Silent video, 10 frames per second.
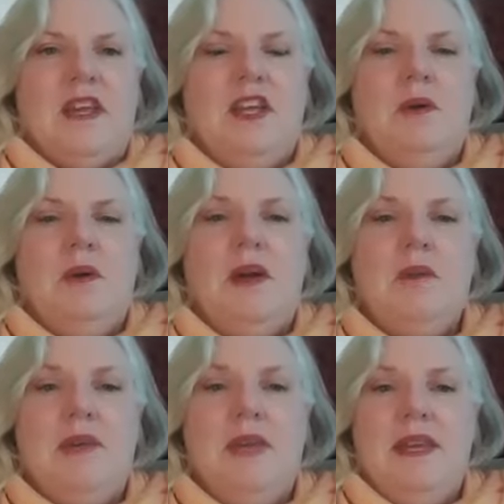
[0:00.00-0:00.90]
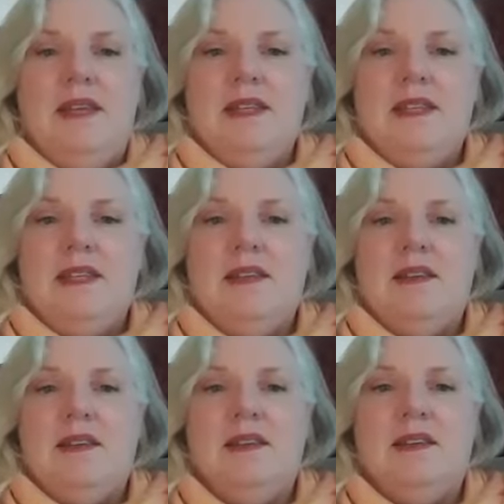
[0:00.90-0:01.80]
You are at peace.
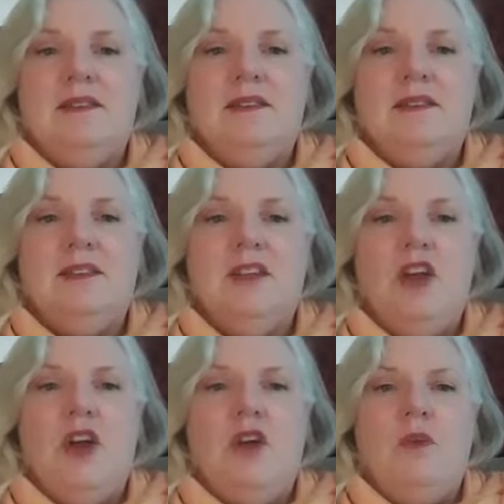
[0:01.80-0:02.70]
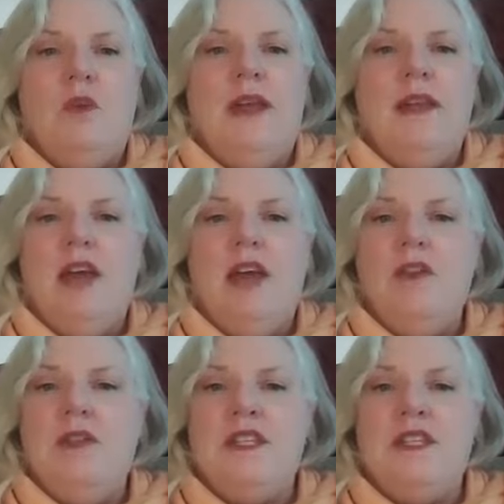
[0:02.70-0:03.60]
Right now,
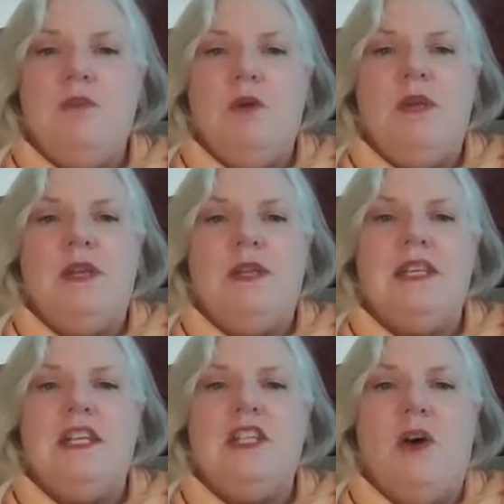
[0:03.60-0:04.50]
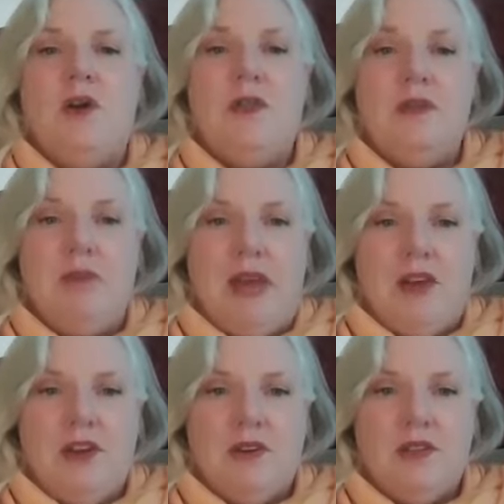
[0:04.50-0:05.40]
this moment is all that
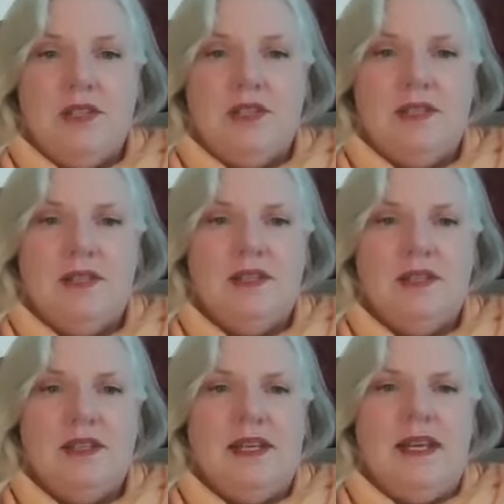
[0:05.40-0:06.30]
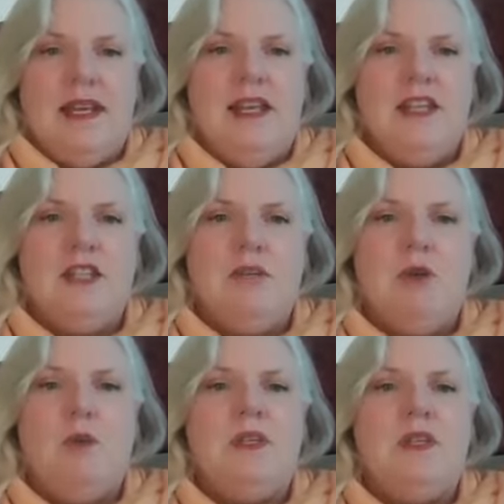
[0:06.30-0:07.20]
matters. It is a
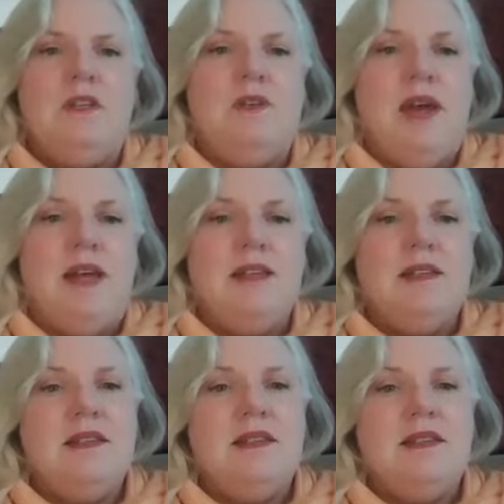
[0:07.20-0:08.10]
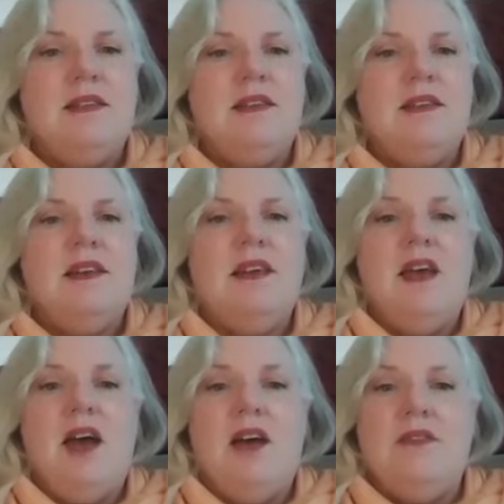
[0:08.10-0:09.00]
moment of rest,
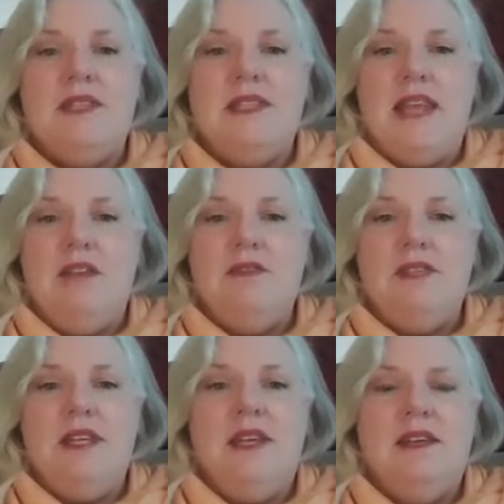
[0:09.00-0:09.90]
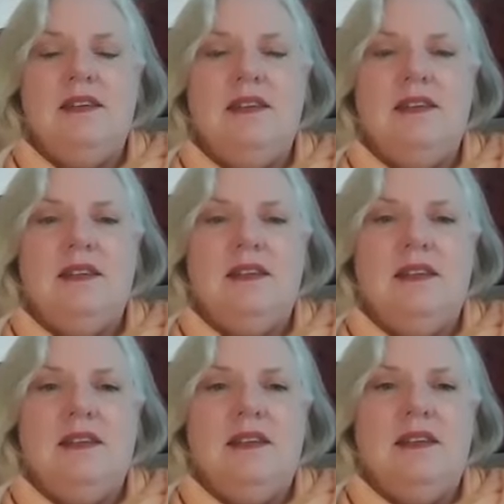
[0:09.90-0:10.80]
of safety,
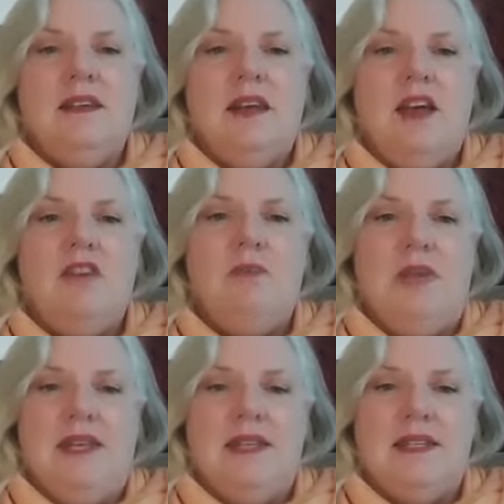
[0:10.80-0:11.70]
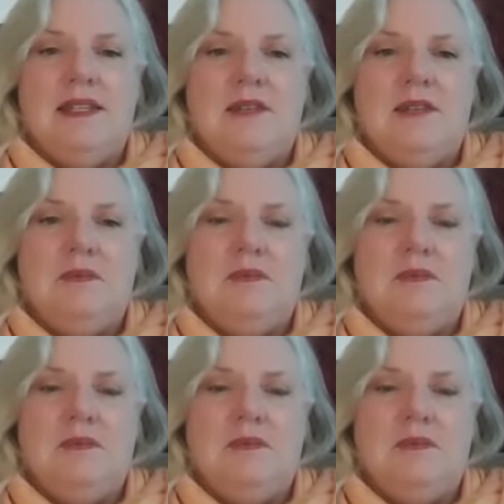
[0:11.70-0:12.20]
of peace.